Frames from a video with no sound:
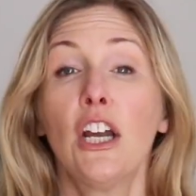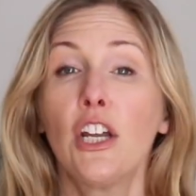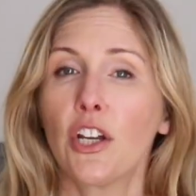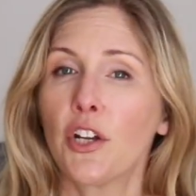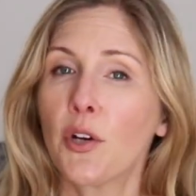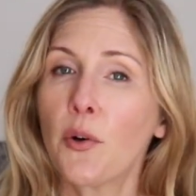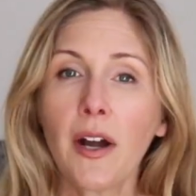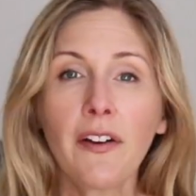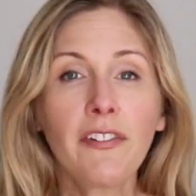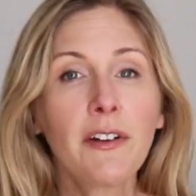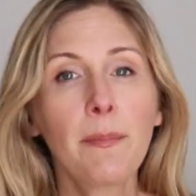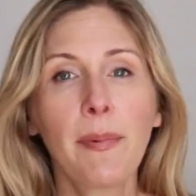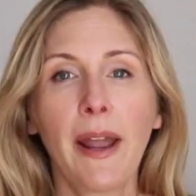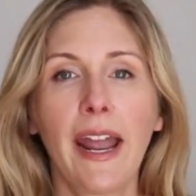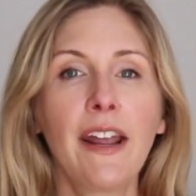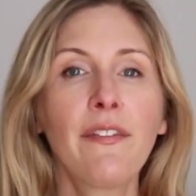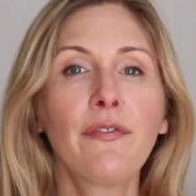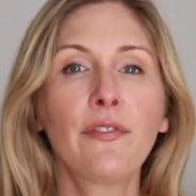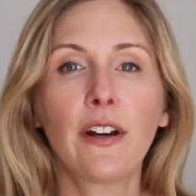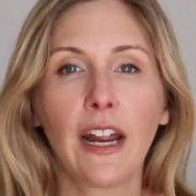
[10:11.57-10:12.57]
You don't have to
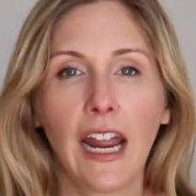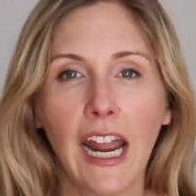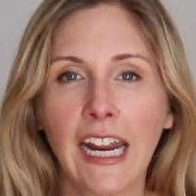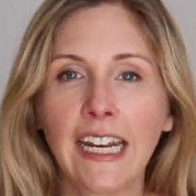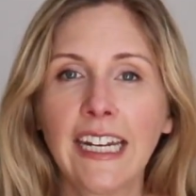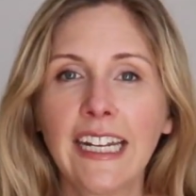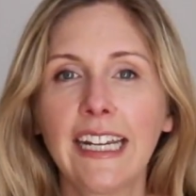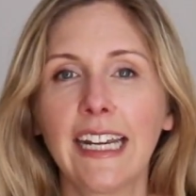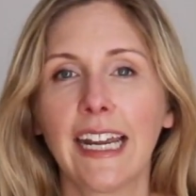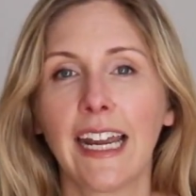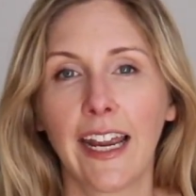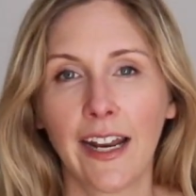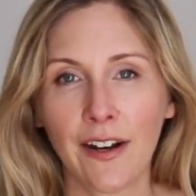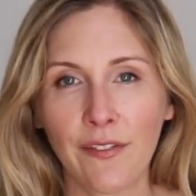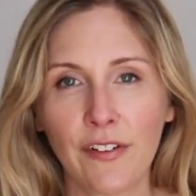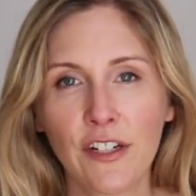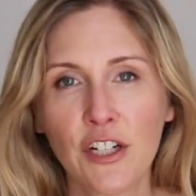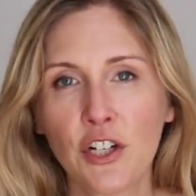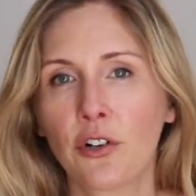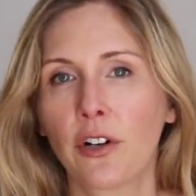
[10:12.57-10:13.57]
pay for any
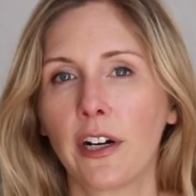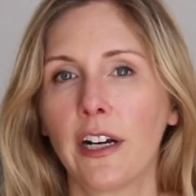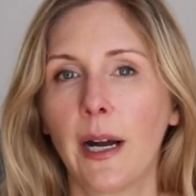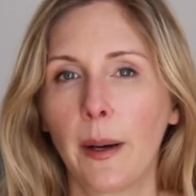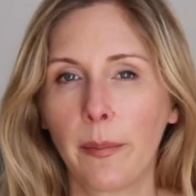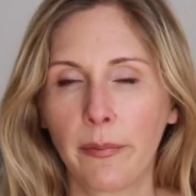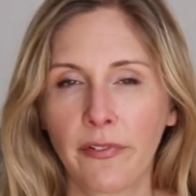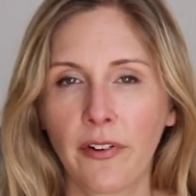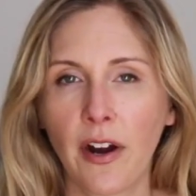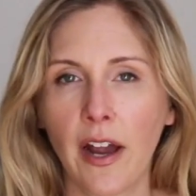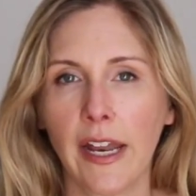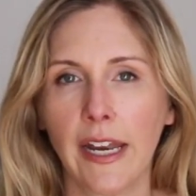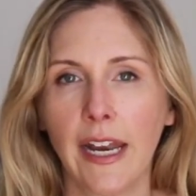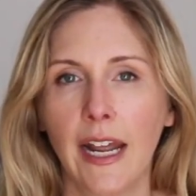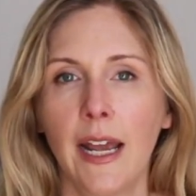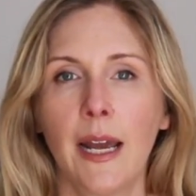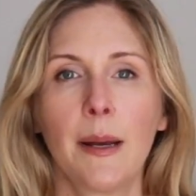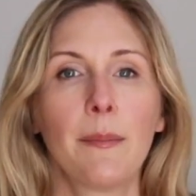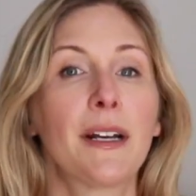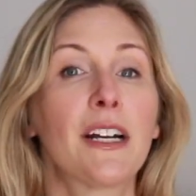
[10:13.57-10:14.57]
inventory upfront
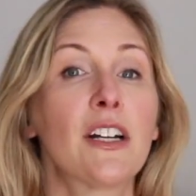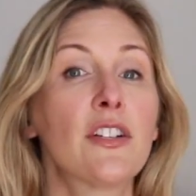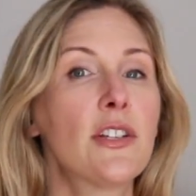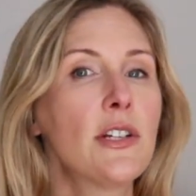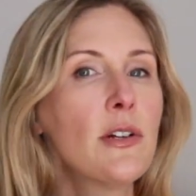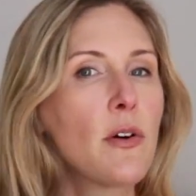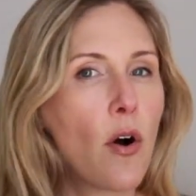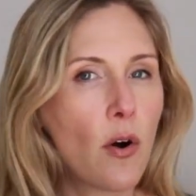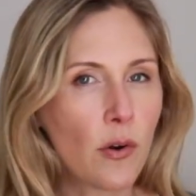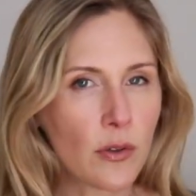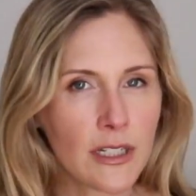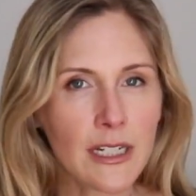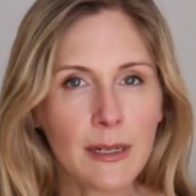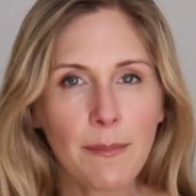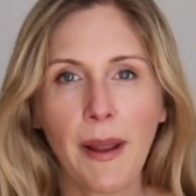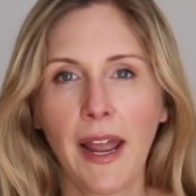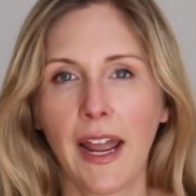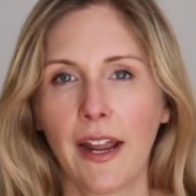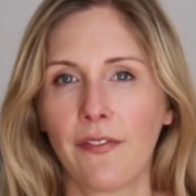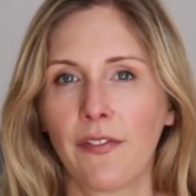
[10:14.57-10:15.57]
because you only
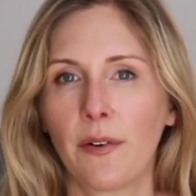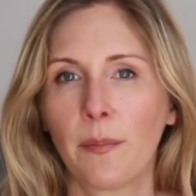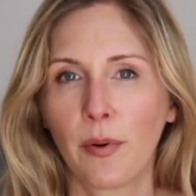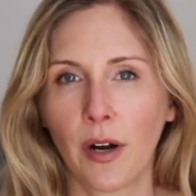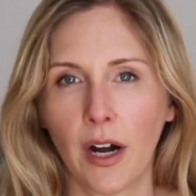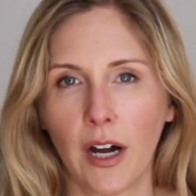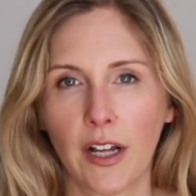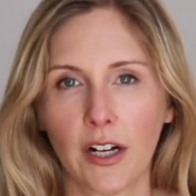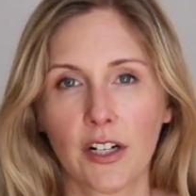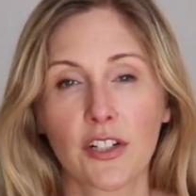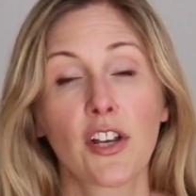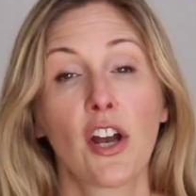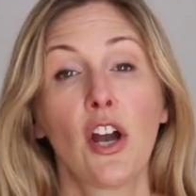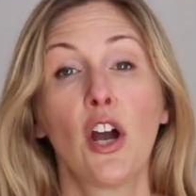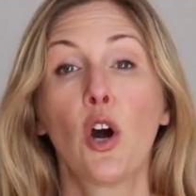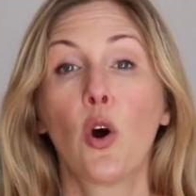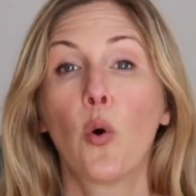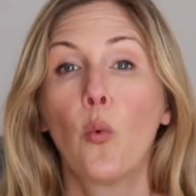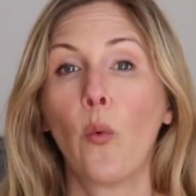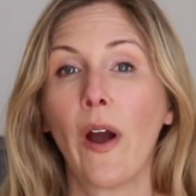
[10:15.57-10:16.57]
pay for products
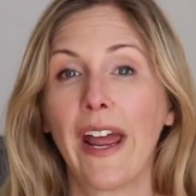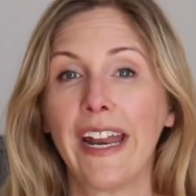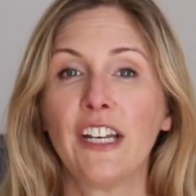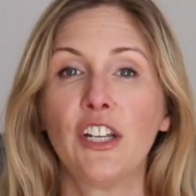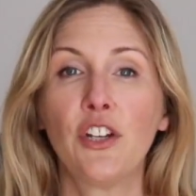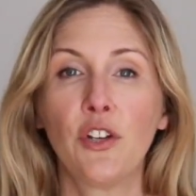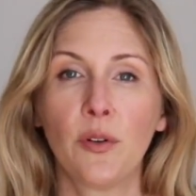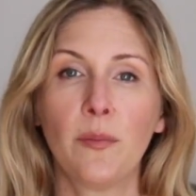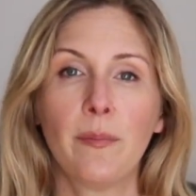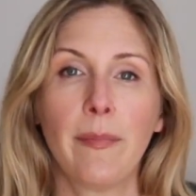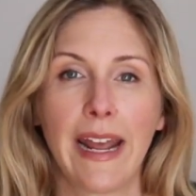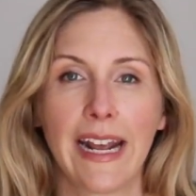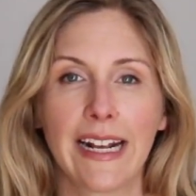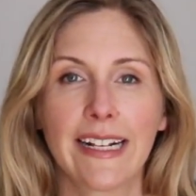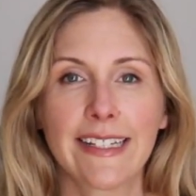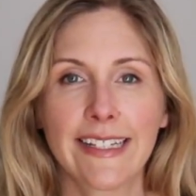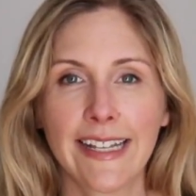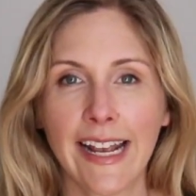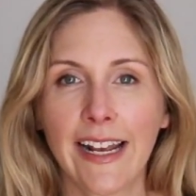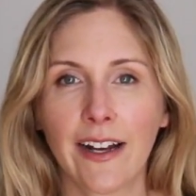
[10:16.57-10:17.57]
when you make
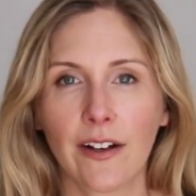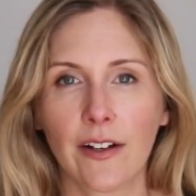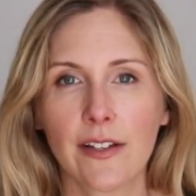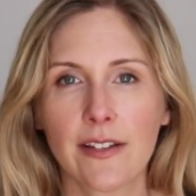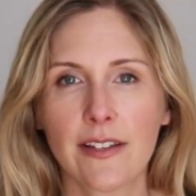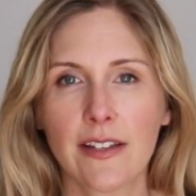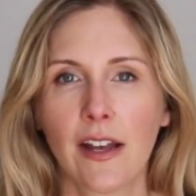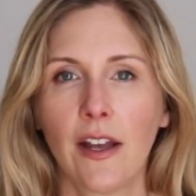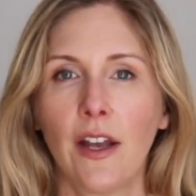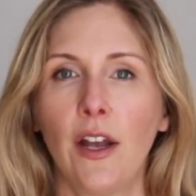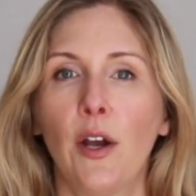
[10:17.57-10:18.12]
sales.